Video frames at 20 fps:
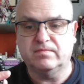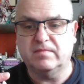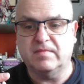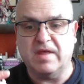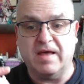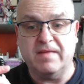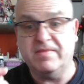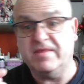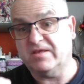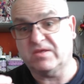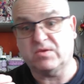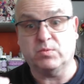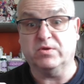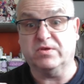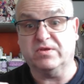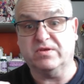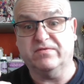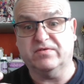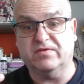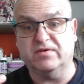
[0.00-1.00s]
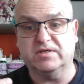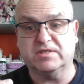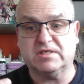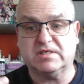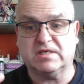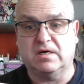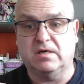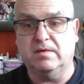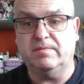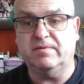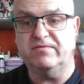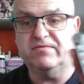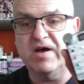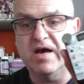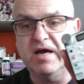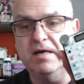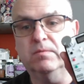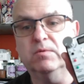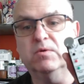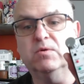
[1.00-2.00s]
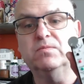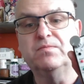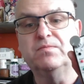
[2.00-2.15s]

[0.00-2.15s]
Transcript: and this was the first type available.